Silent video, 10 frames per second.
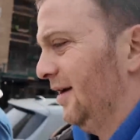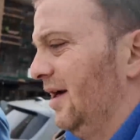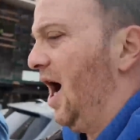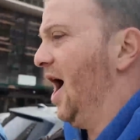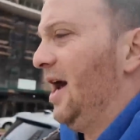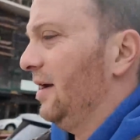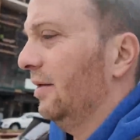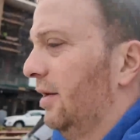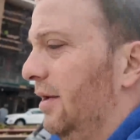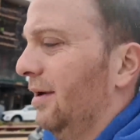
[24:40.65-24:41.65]

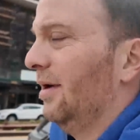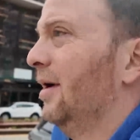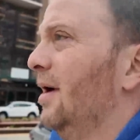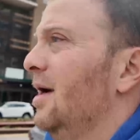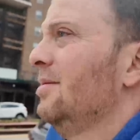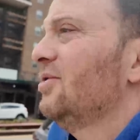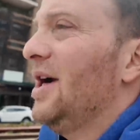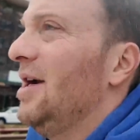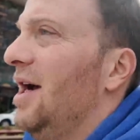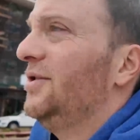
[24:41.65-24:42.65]

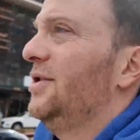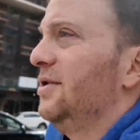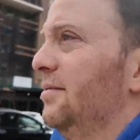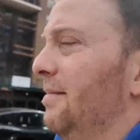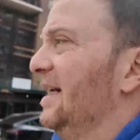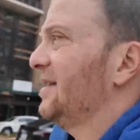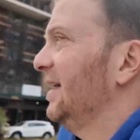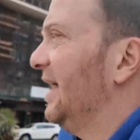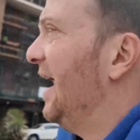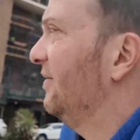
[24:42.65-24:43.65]
try not to do
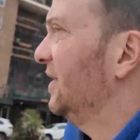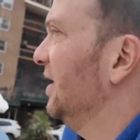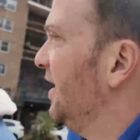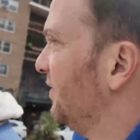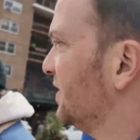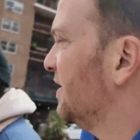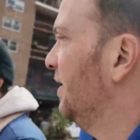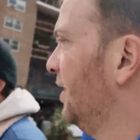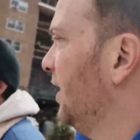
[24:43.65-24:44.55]
mentally heavy lifts.